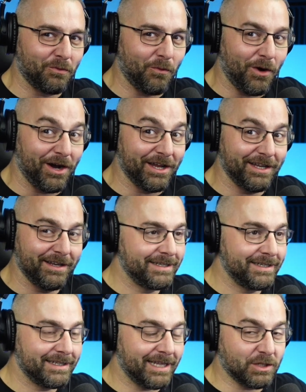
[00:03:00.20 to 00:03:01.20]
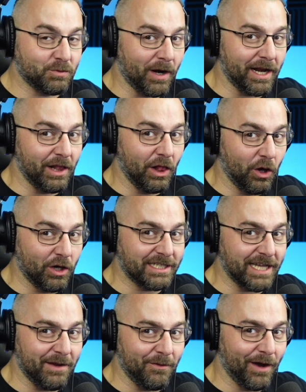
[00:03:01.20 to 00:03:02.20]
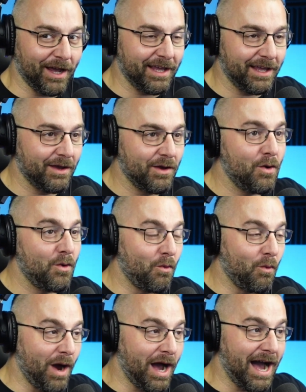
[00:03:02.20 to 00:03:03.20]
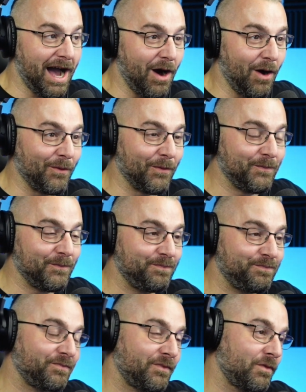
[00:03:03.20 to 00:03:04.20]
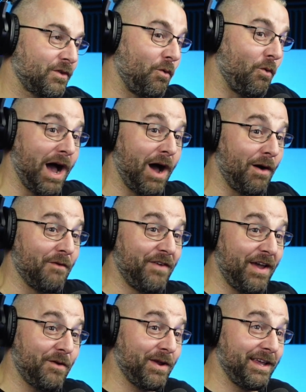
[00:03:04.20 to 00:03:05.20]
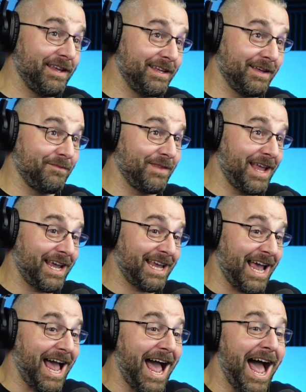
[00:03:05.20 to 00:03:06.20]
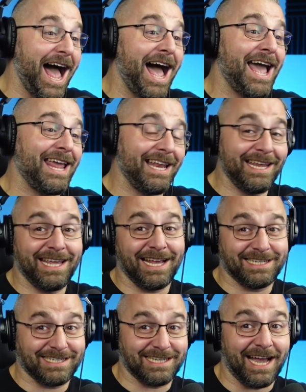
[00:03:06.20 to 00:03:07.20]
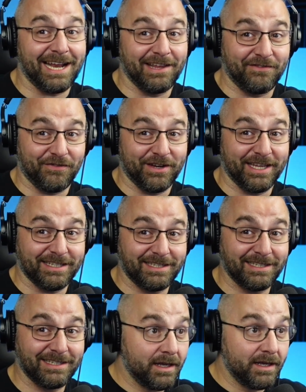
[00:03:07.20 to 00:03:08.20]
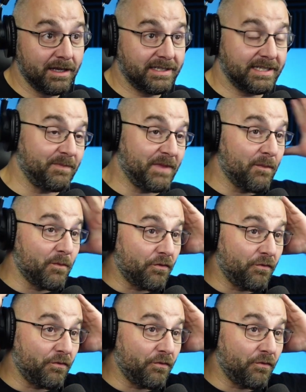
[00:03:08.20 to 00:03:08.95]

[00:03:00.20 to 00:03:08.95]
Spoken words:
1. That's what it looks anyway. Wow. Wow, I'm highly excited for this. September